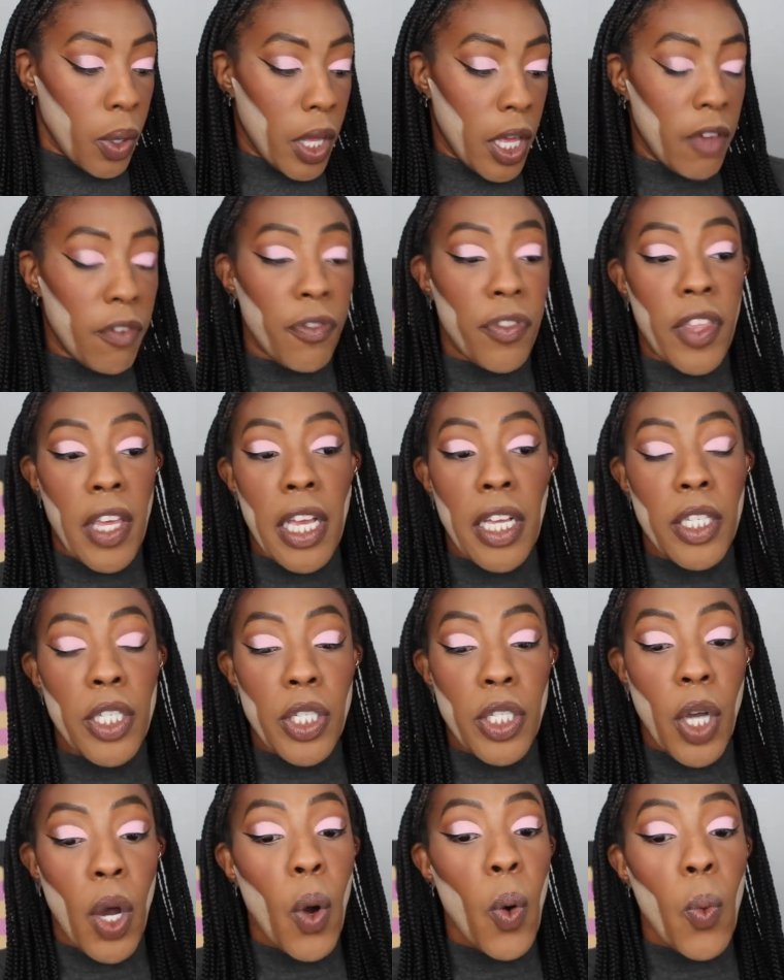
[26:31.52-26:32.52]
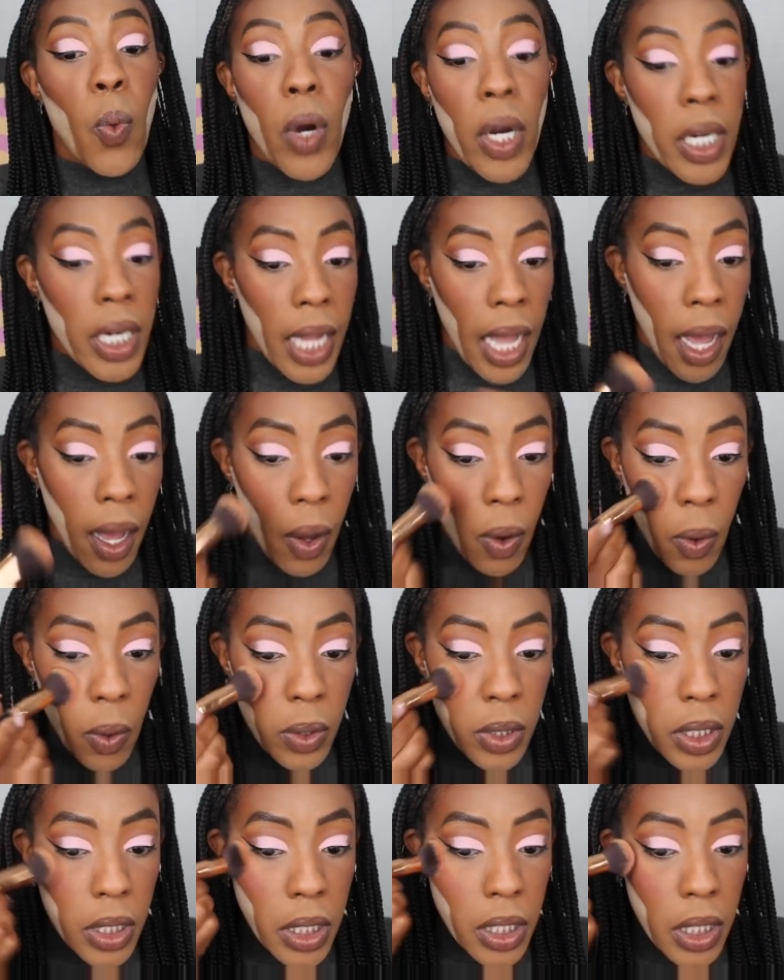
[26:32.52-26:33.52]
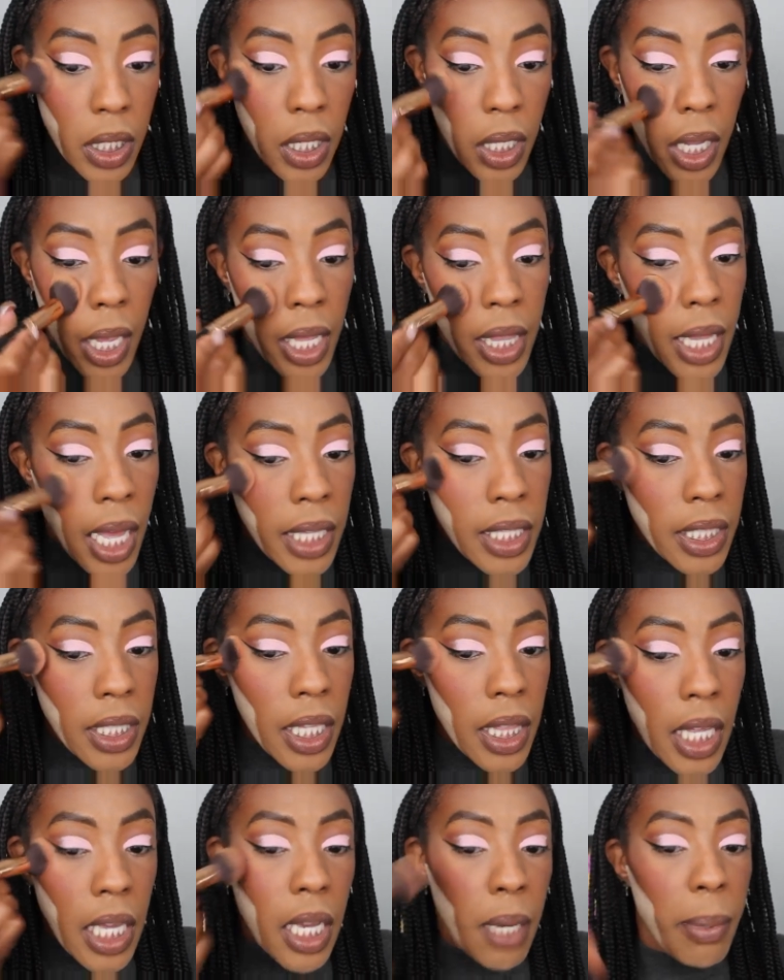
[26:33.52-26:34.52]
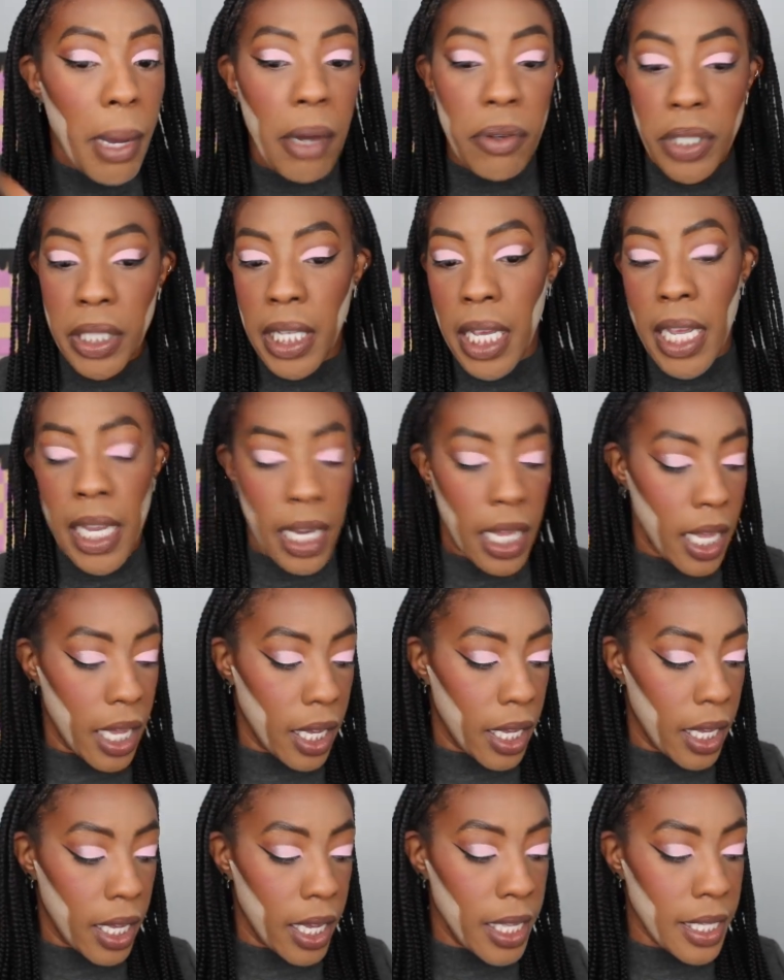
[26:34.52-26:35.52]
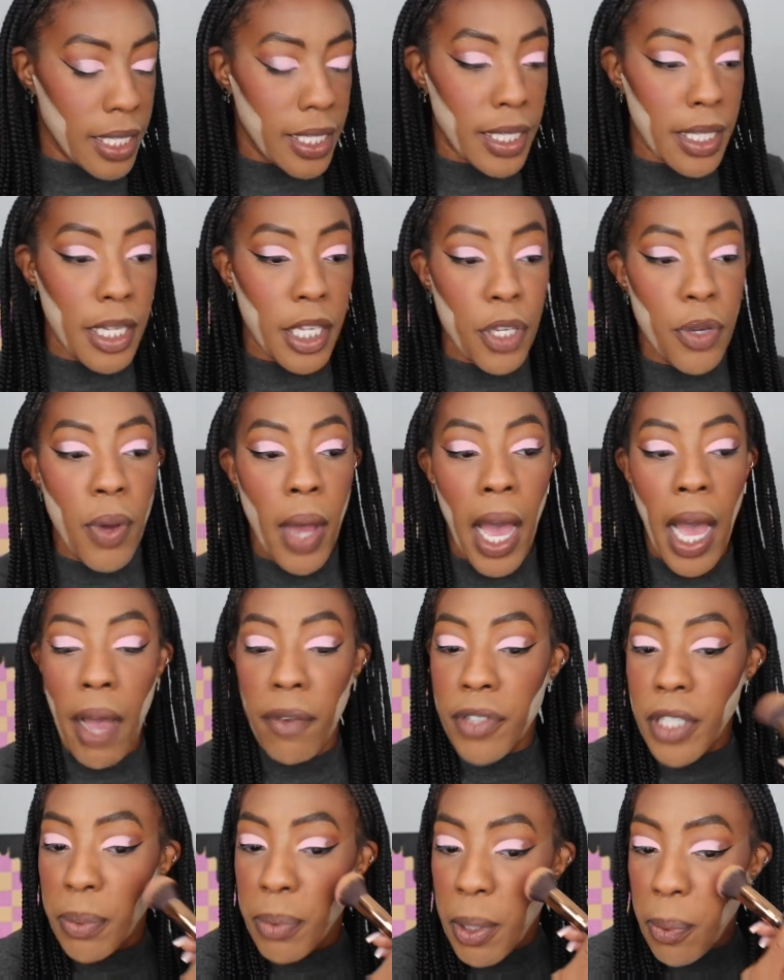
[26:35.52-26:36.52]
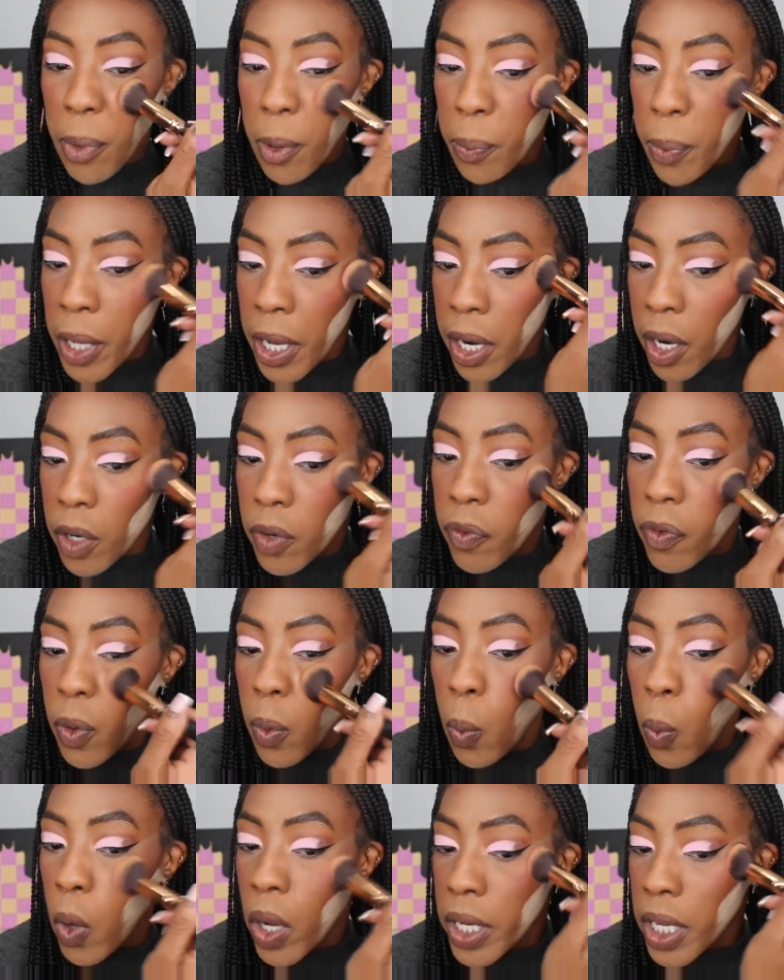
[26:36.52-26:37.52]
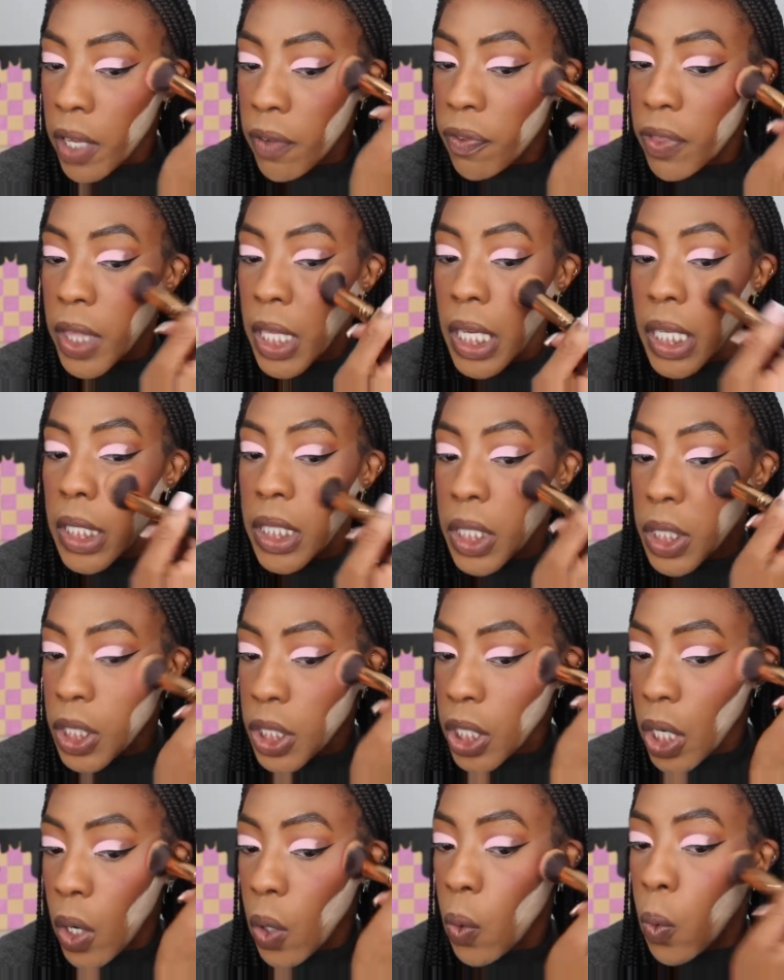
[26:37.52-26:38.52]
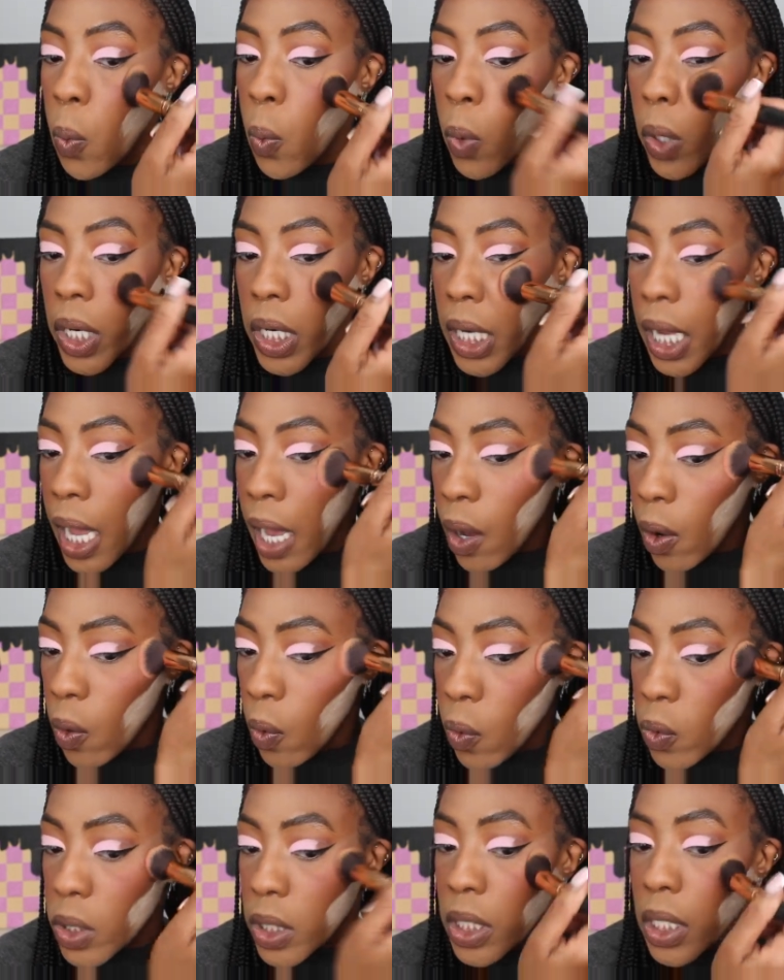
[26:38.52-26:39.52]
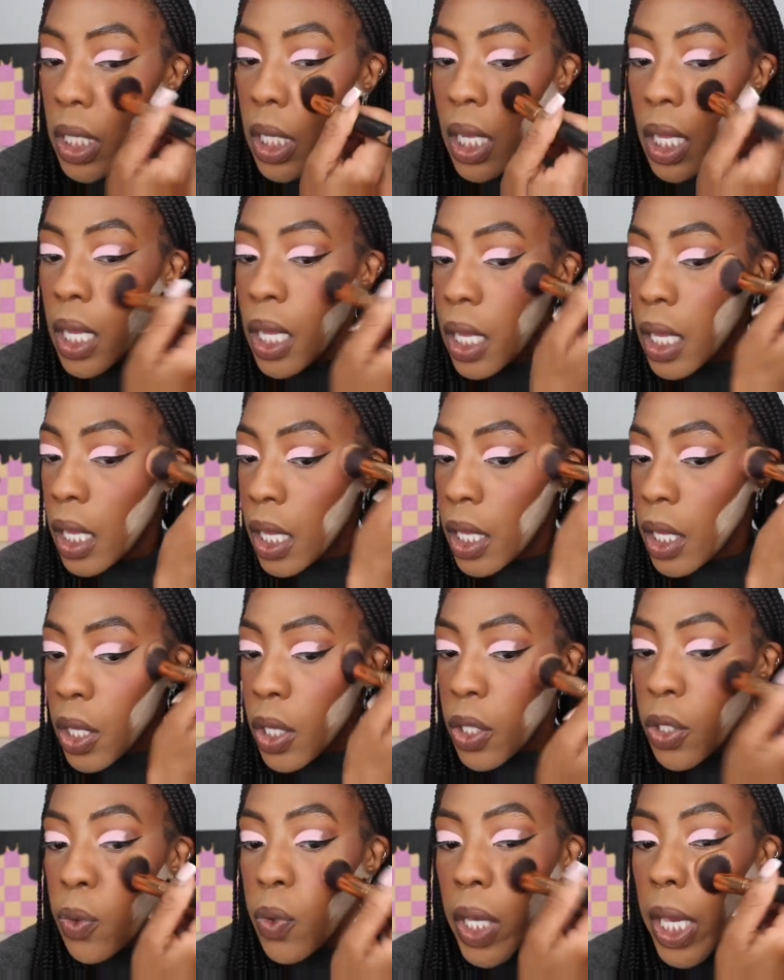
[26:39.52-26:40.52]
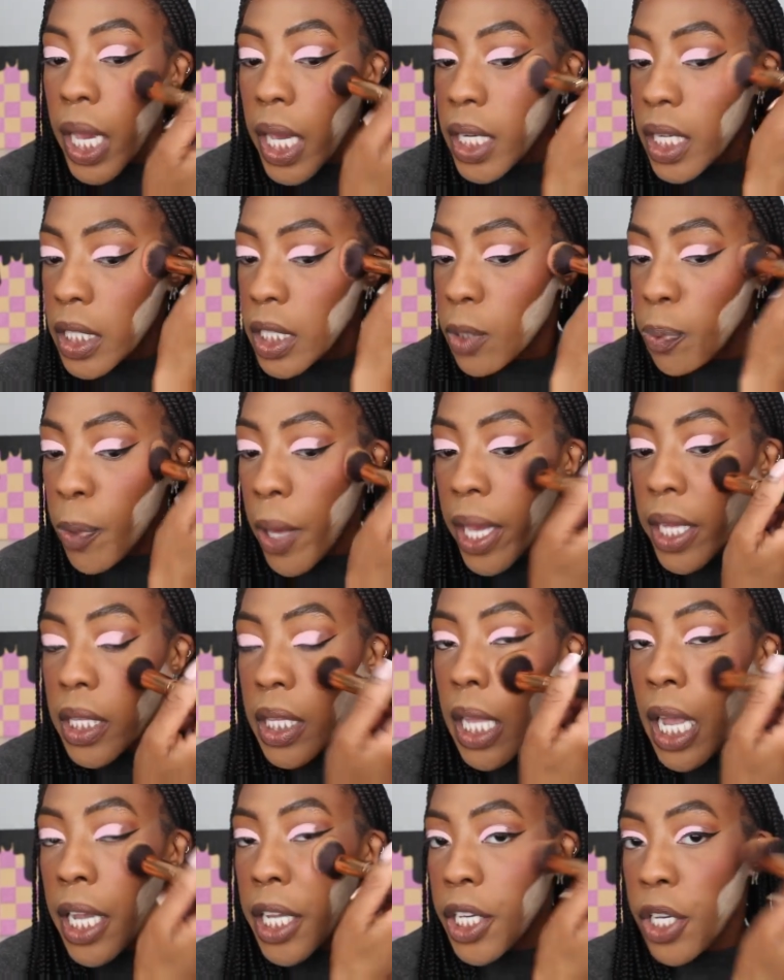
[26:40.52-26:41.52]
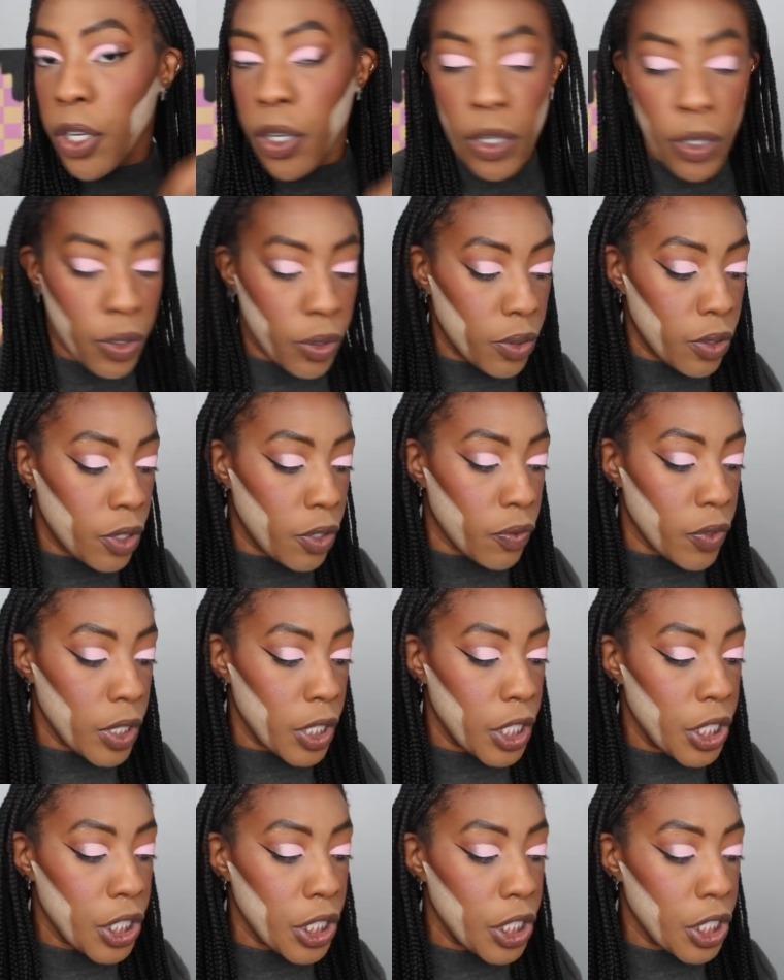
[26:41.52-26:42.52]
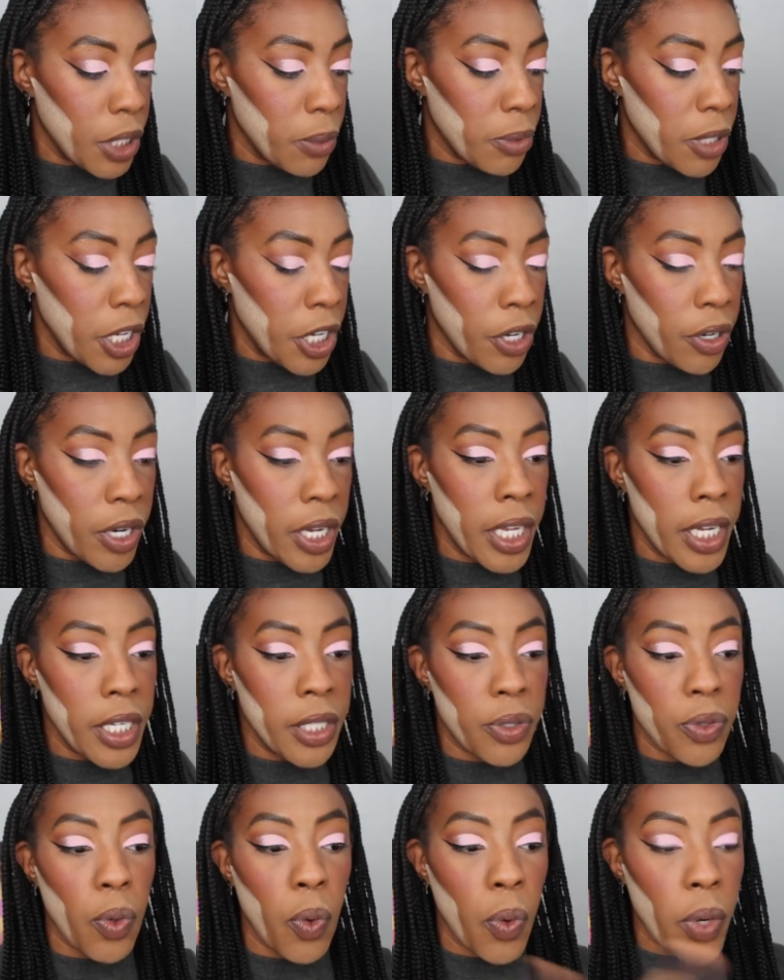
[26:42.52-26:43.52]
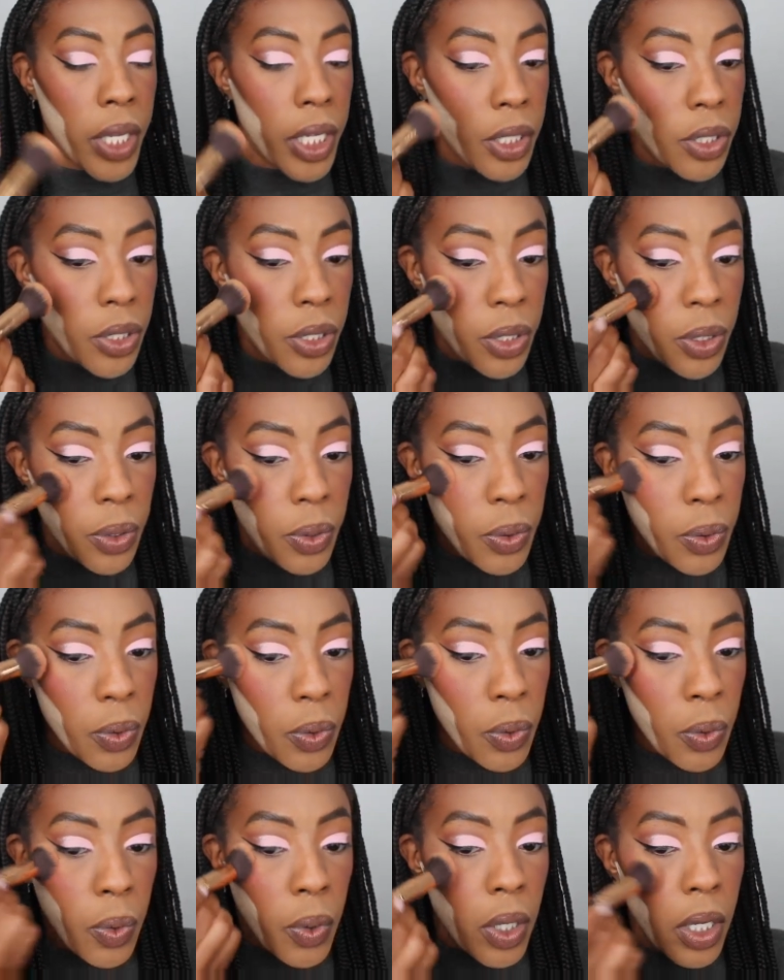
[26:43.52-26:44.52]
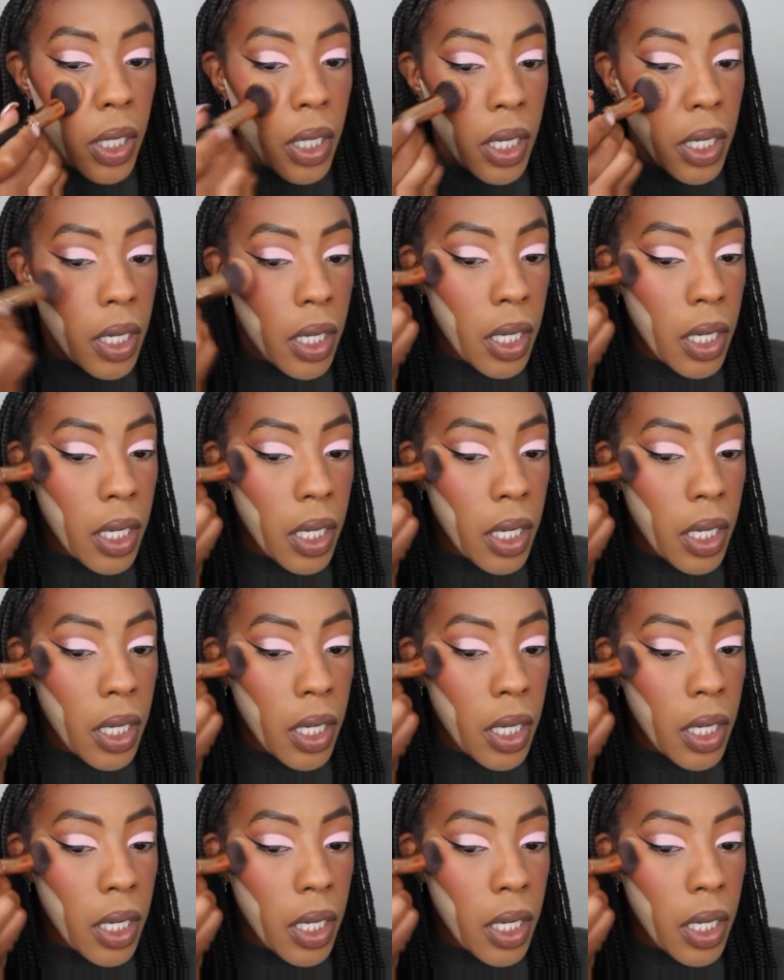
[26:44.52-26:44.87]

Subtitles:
if things don't work out, and that's the thing about dating, it's, you have to be prepared for what if things don't work out. You can't expect that the relationship that you're in is going to